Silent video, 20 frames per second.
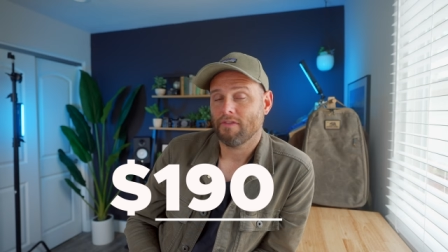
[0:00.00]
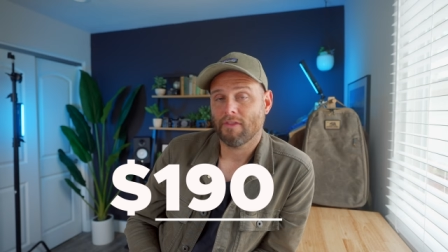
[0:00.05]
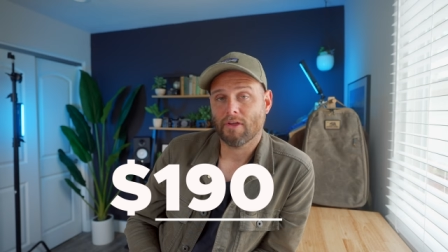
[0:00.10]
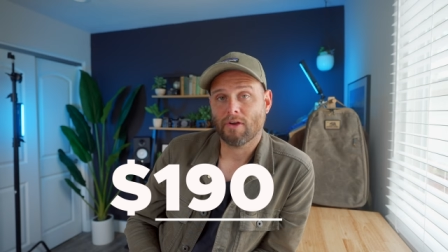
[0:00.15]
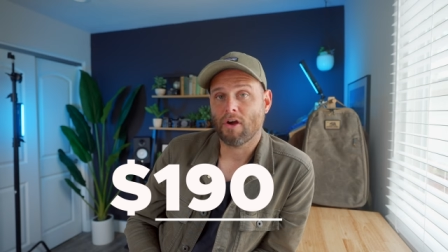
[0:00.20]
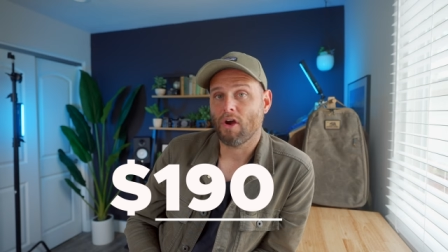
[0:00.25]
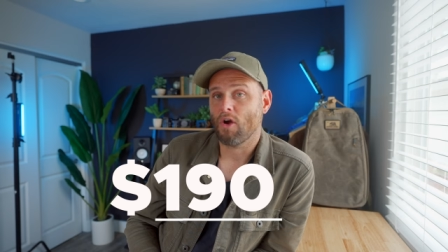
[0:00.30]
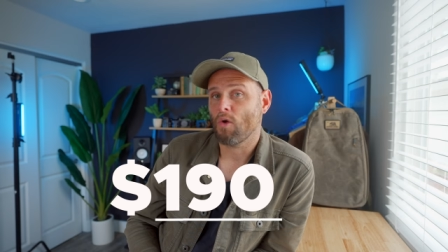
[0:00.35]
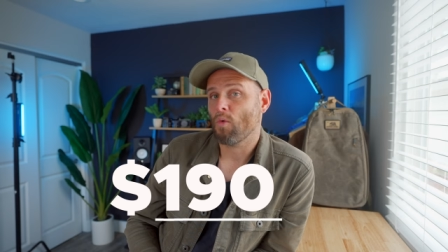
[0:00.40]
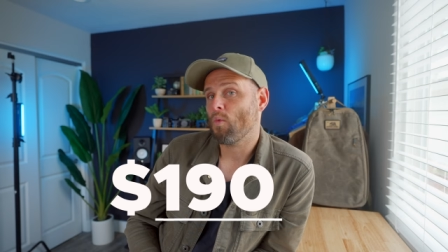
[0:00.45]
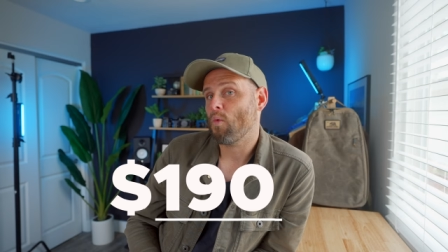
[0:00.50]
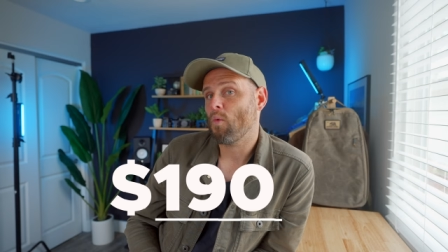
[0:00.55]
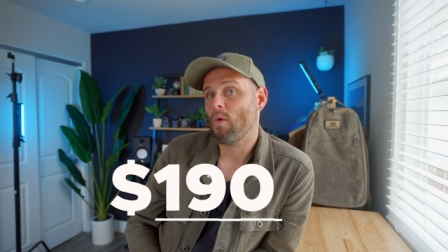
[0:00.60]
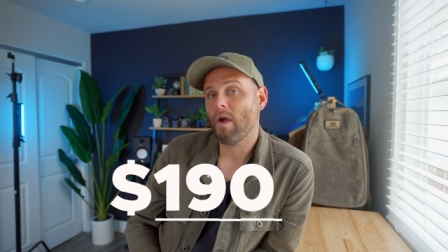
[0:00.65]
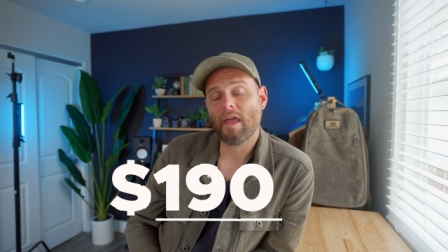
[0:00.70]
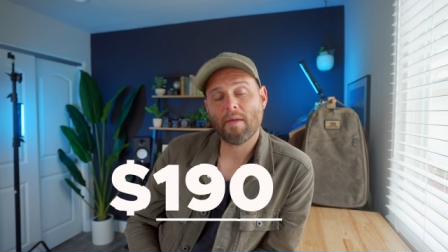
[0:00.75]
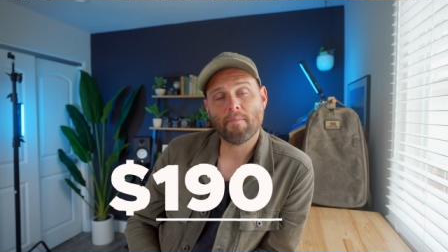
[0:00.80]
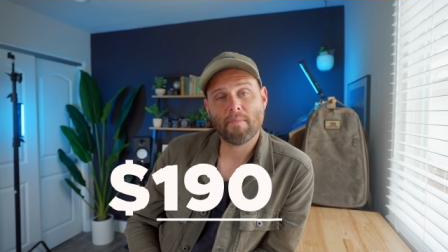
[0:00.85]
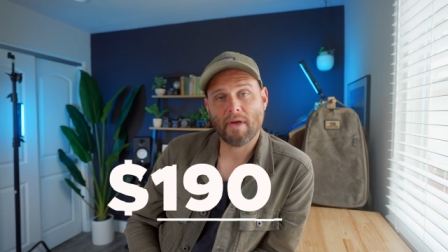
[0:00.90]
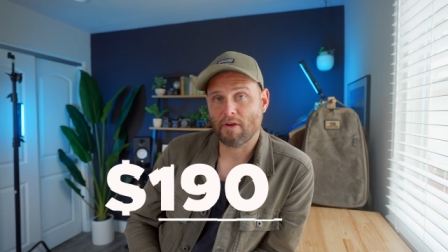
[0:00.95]
There are
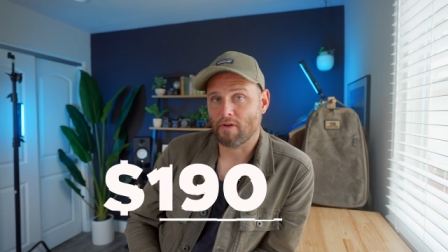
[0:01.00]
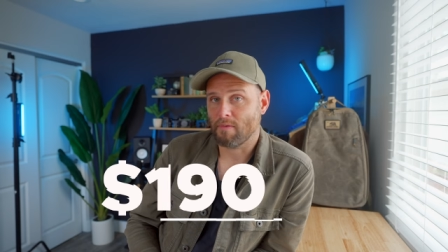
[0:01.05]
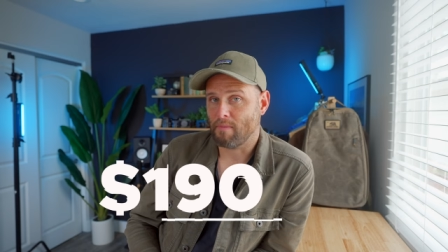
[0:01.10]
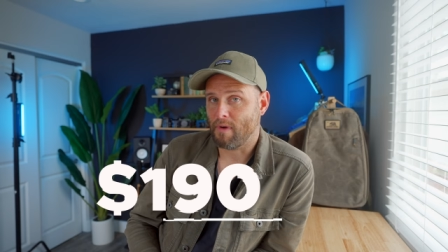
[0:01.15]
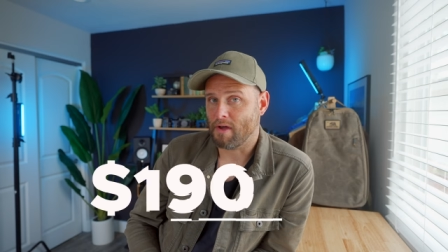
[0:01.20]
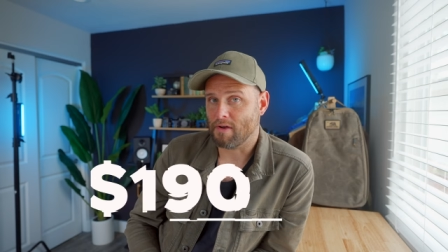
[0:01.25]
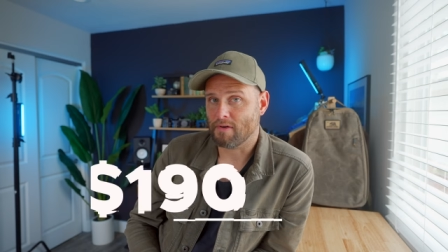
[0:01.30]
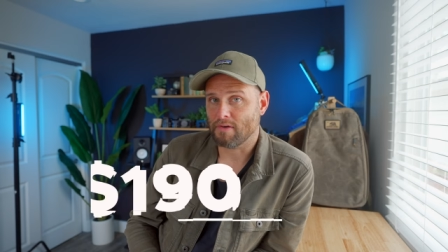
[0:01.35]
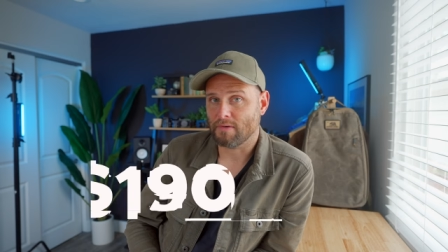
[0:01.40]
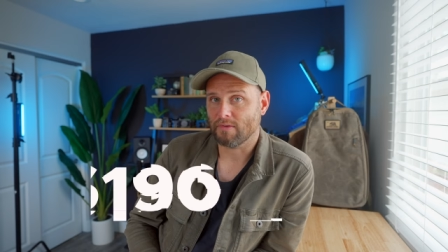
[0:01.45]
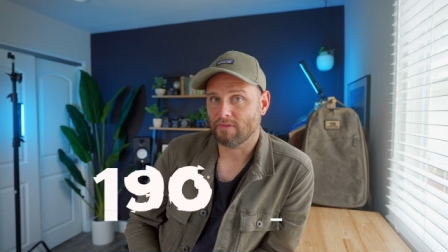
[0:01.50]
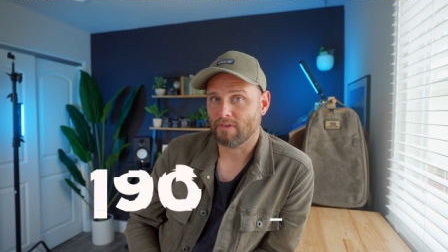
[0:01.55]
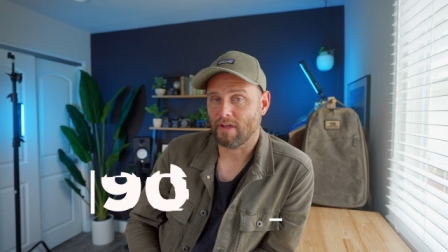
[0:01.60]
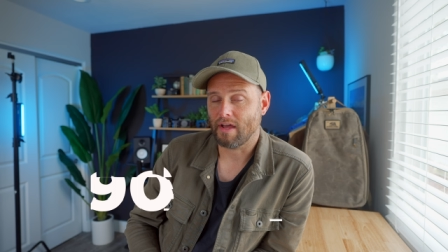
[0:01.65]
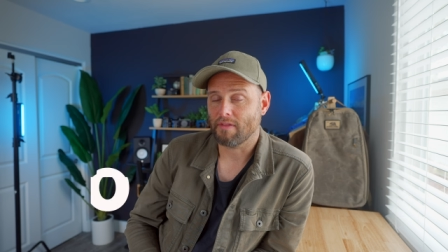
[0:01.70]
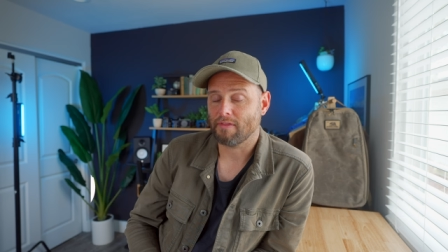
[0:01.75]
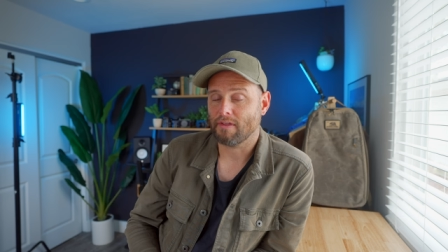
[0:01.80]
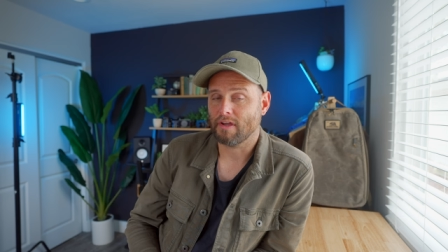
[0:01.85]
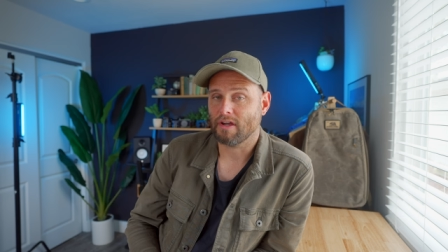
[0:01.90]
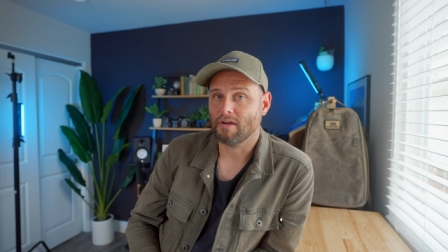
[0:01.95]
way better monitors
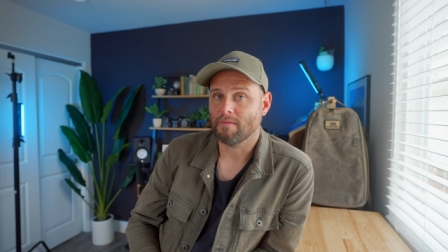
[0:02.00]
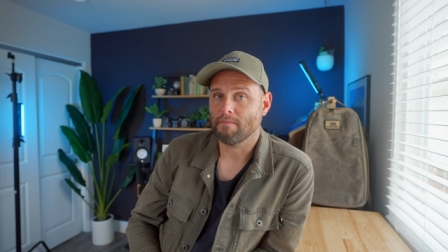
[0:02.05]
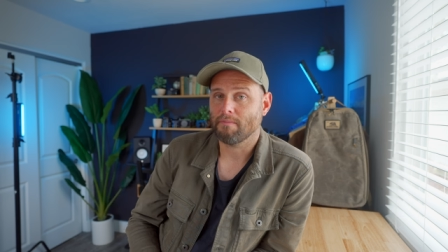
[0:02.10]
out there,